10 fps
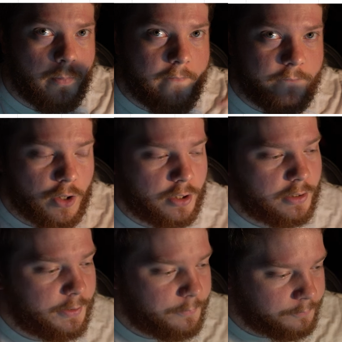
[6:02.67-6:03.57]

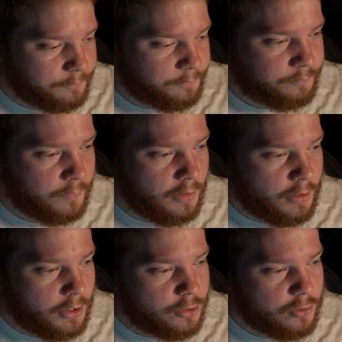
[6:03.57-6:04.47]
vertically.
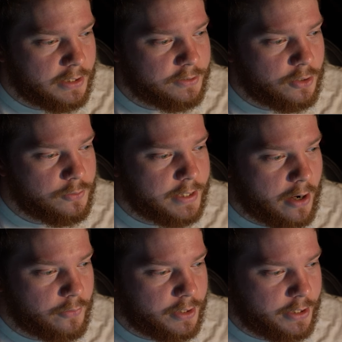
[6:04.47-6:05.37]
So let's go
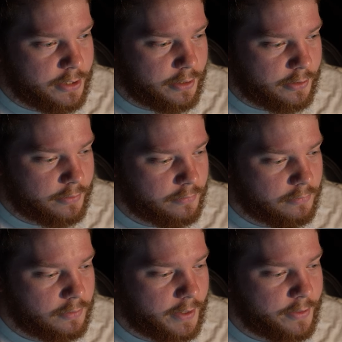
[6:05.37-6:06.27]
down here
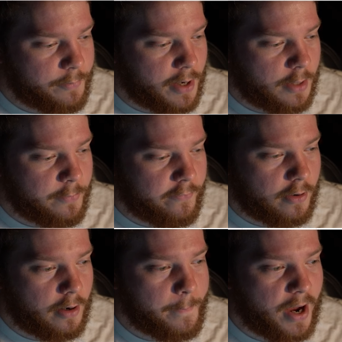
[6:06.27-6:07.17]
on the bottom of
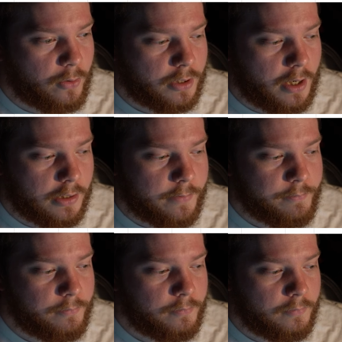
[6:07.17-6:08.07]
our amount column
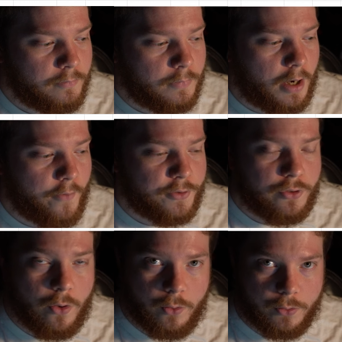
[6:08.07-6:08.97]
on the
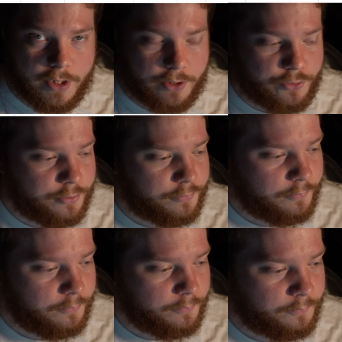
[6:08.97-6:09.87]
total section.
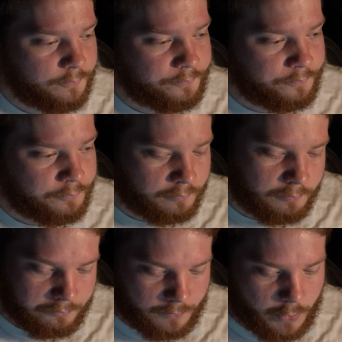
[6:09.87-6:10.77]

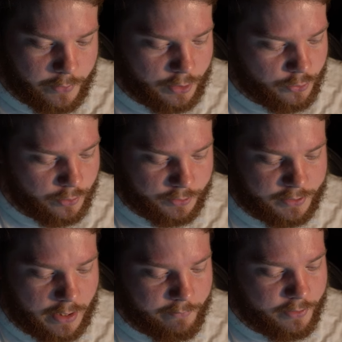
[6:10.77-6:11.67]
We can do the
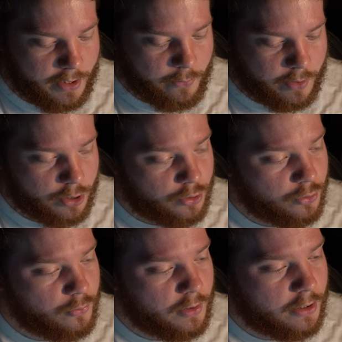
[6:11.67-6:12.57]
same thing. We can
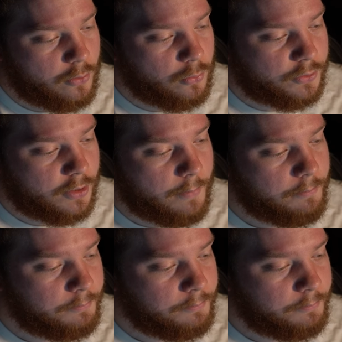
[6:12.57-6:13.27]
do equal sum,